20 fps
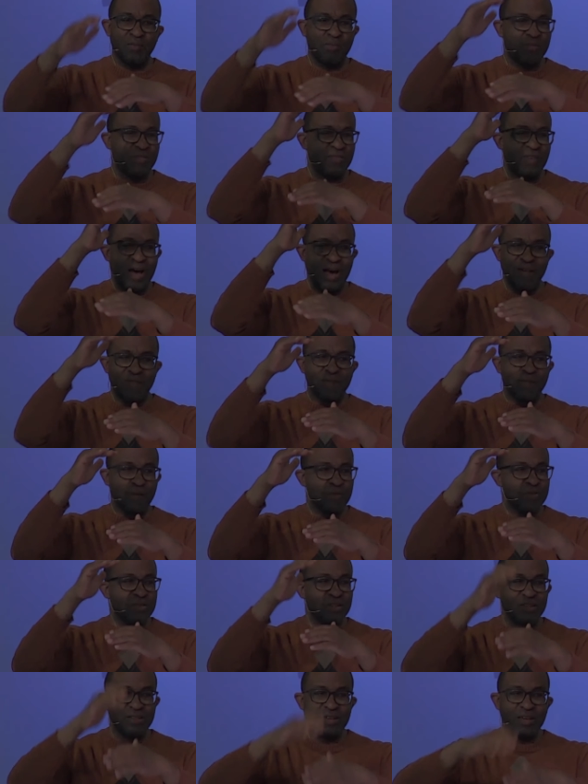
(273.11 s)
five
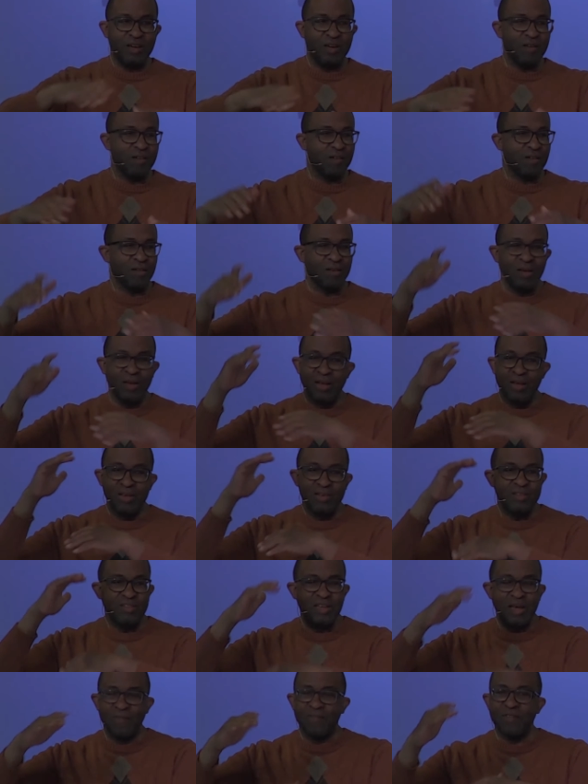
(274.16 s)
verses here,
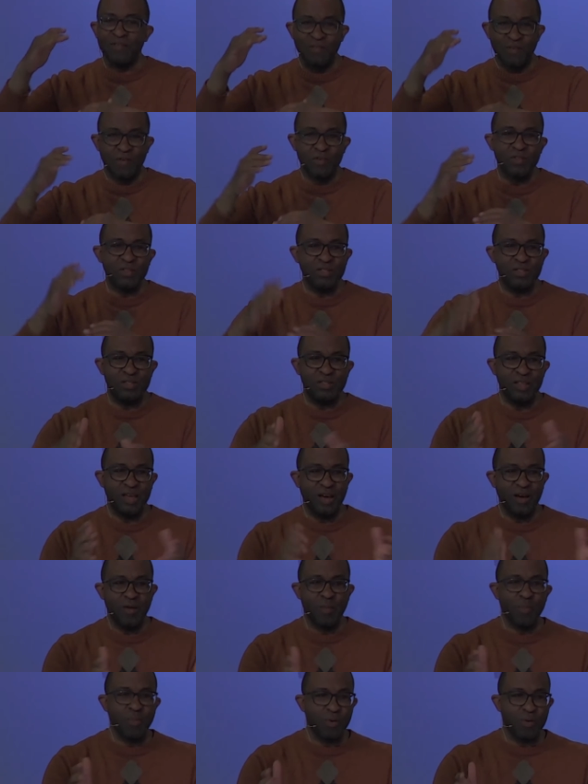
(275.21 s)
seven verses
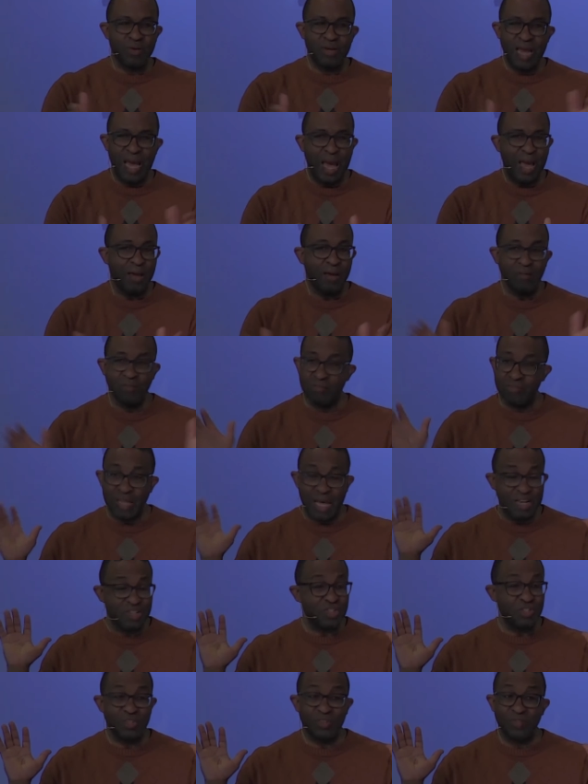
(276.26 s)
there per day, and
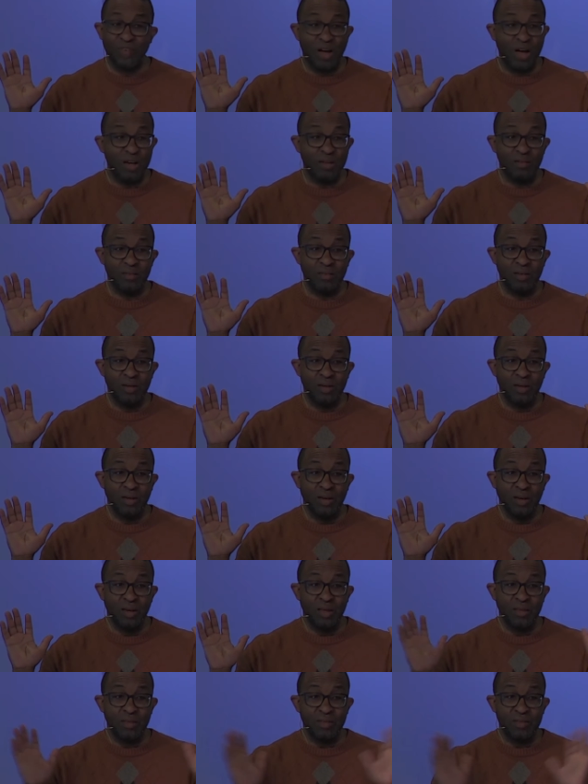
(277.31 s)
that's just fine.
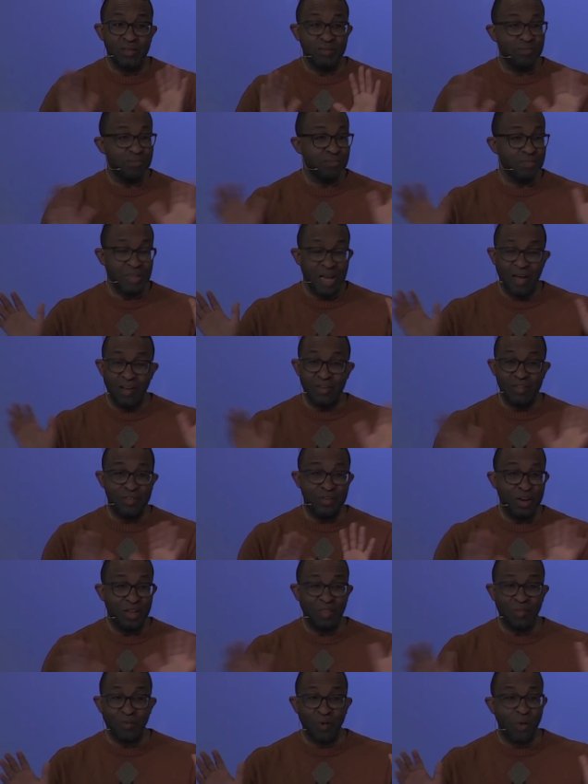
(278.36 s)
And there's not only is there
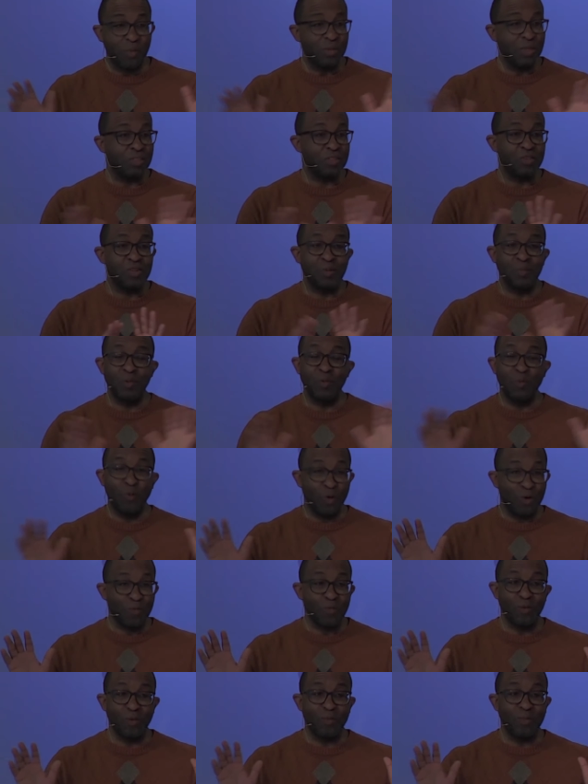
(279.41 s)
nothing wrong with that, there's something
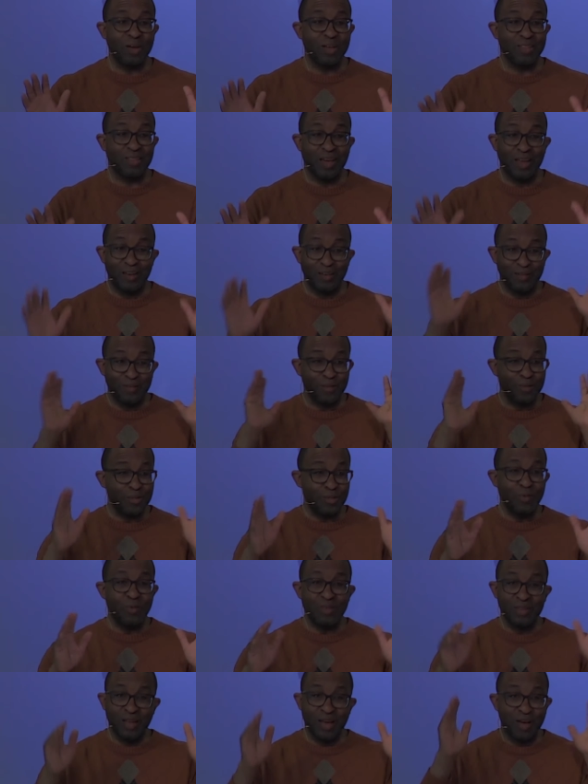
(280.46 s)
wonderful about that if you're
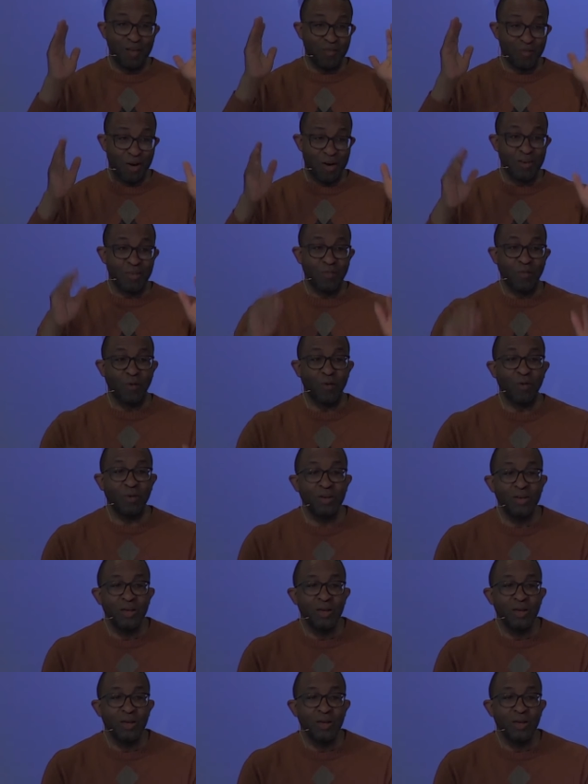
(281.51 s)
doing that rock and roll.